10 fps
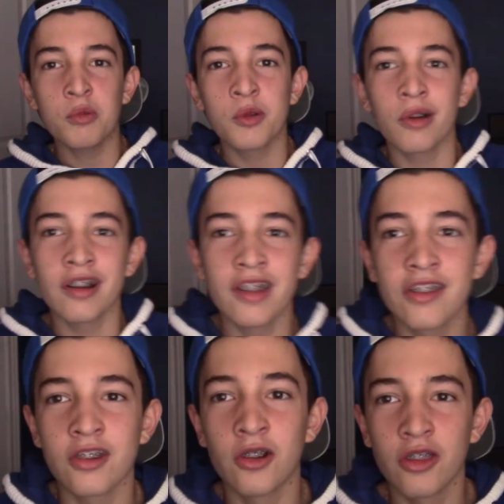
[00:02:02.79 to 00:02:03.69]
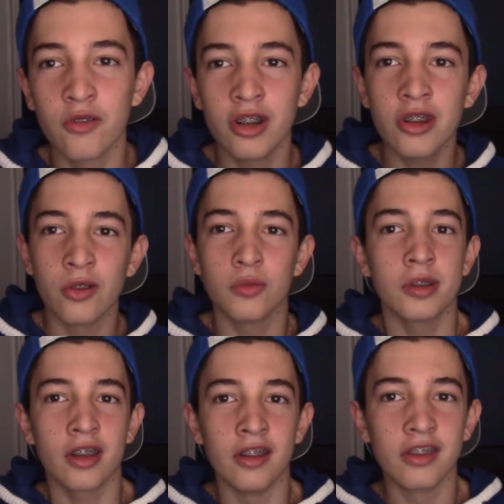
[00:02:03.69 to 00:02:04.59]
be wearing these in all the videos
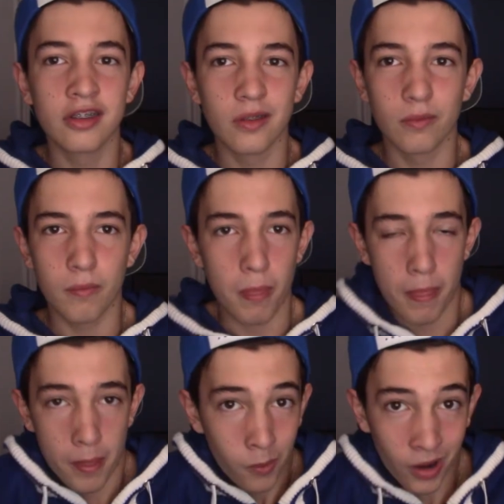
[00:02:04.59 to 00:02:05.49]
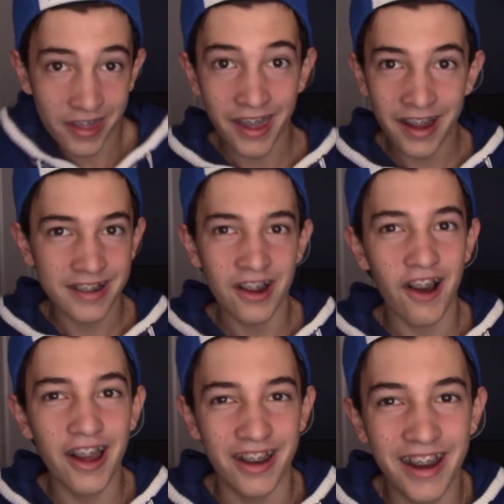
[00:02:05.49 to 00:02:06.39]
because why the heck
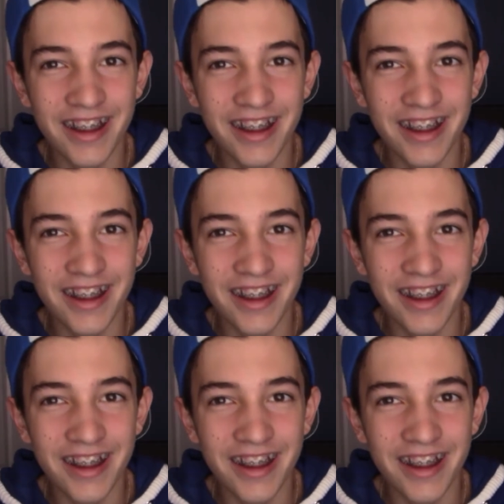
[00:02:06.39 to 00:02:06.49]
not?